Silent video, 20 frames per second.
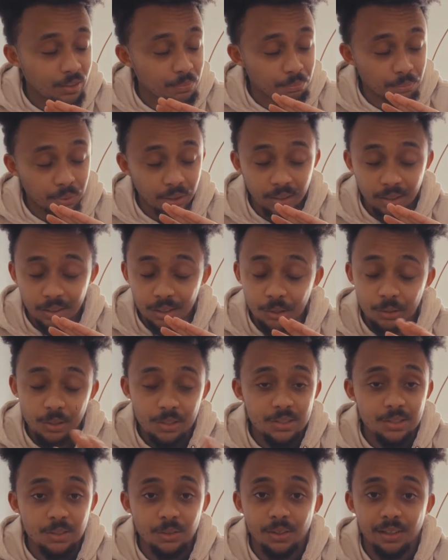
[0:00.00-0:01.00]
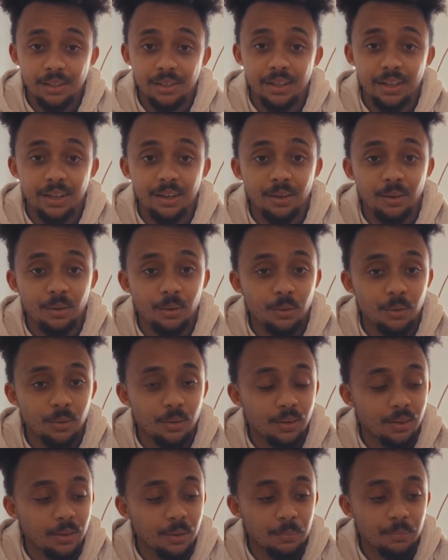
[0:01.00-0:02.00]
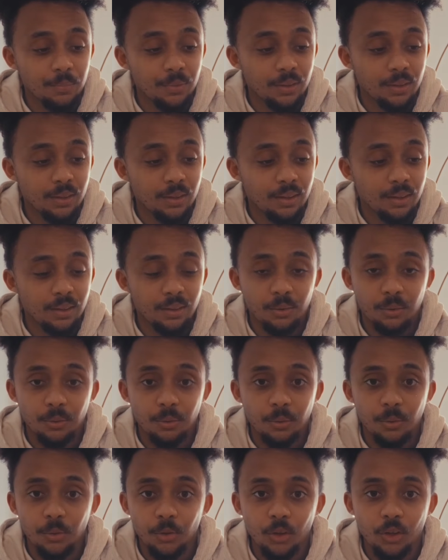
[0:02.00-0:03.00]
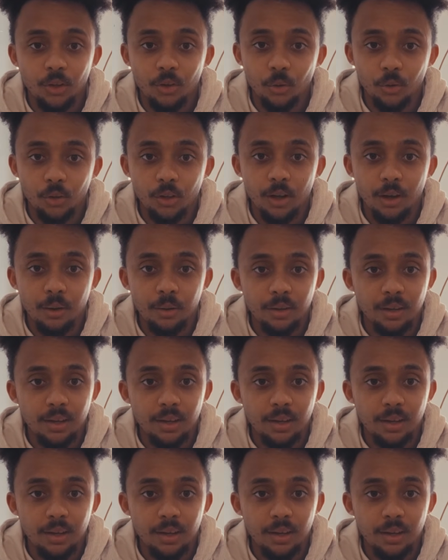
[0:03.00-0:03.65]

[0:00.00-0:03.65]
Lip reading: be crystal clear or not.